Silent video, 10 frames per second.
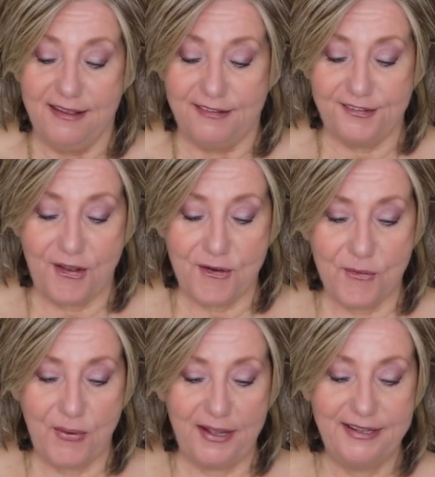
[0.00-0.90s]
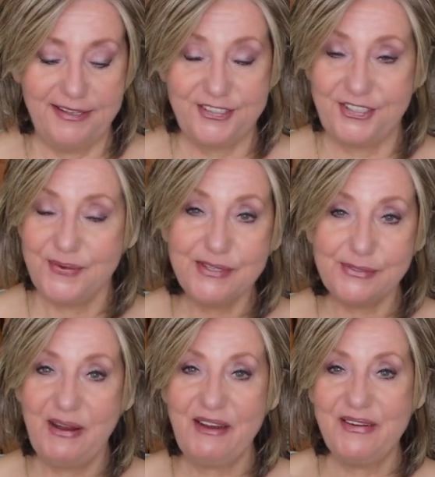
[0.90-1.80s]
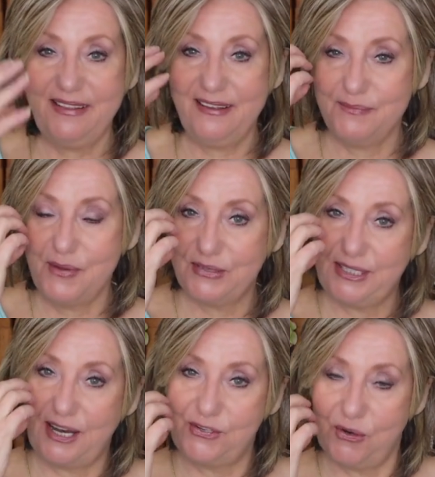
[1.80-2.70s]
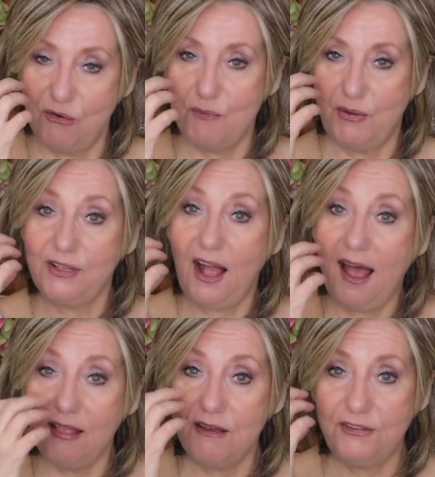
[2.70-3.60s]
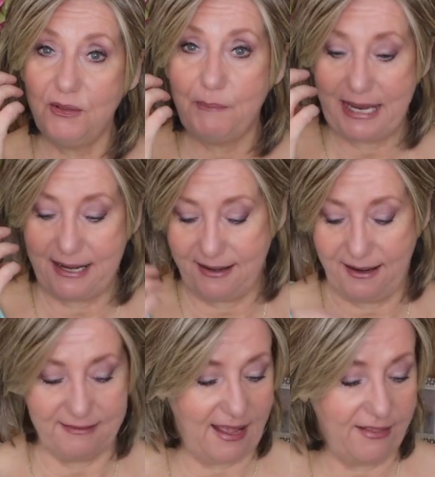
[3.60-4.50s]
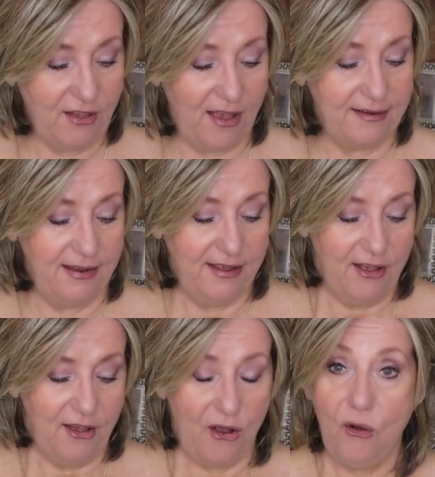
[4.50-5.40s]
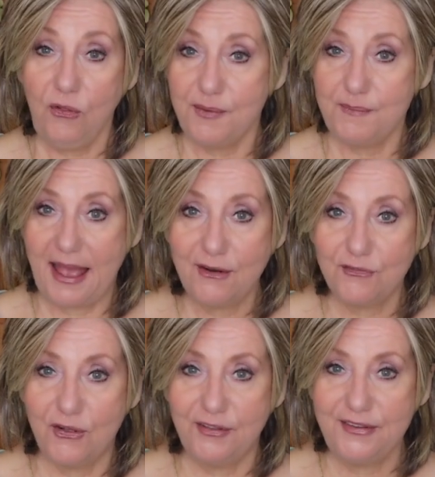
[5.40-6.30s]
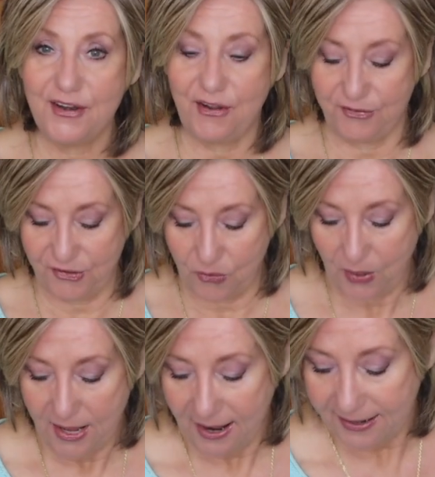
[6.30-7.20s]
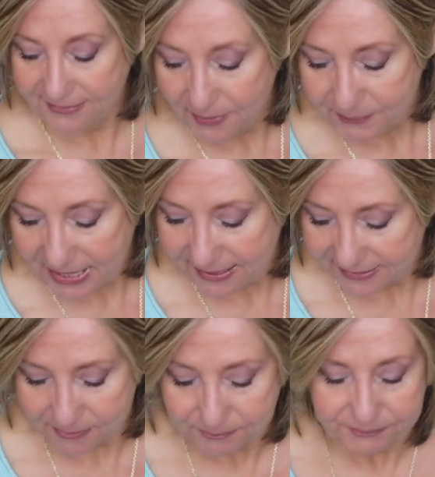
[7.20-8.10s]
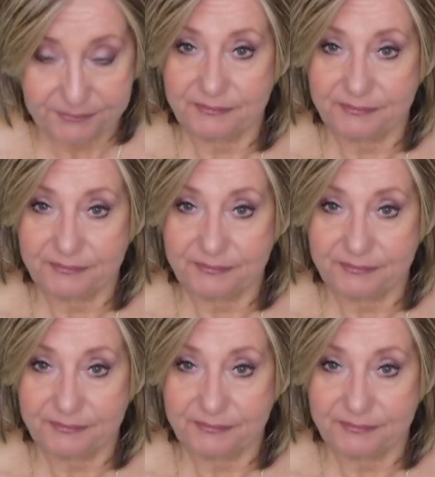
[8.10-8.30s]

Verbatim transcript: So she was wearing these most adorable, colorful band-aids. I thought, holy mackerel, you know, so I ended up getting them.